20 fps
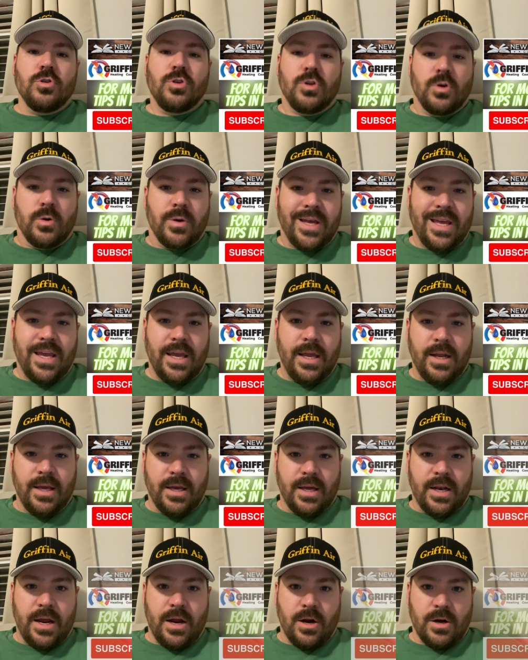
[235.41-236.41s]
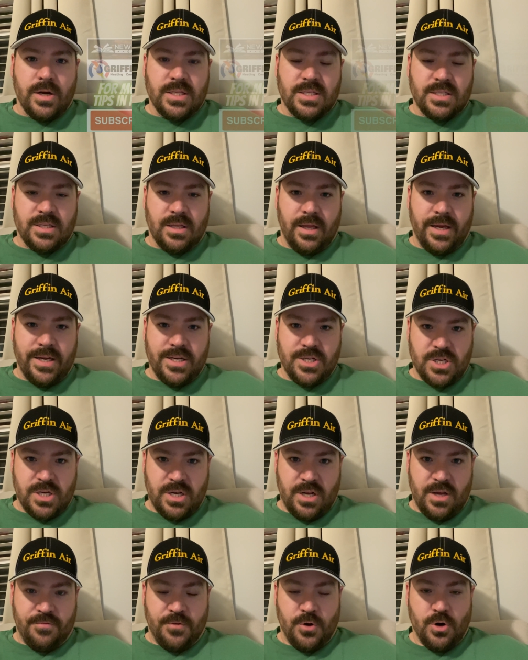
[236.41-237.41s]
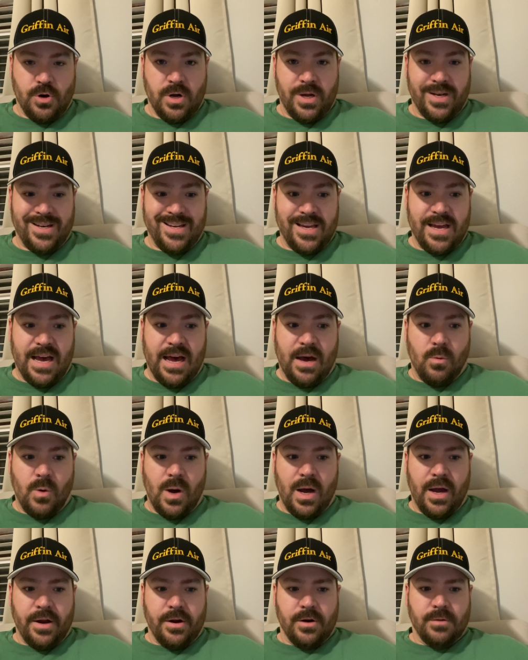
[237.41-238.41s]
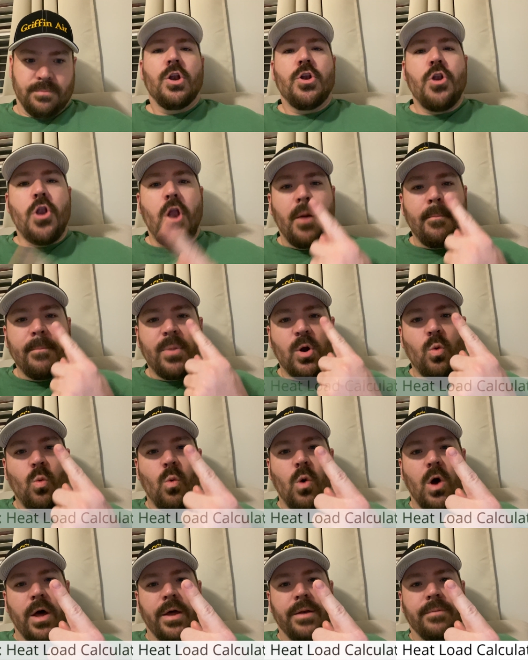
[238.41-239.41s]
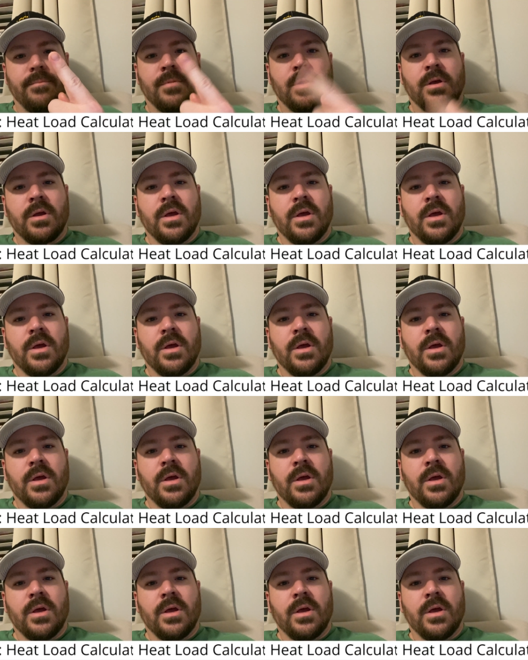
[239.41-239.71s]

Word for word: do a heating and air installation if you're a DIYer. Number one,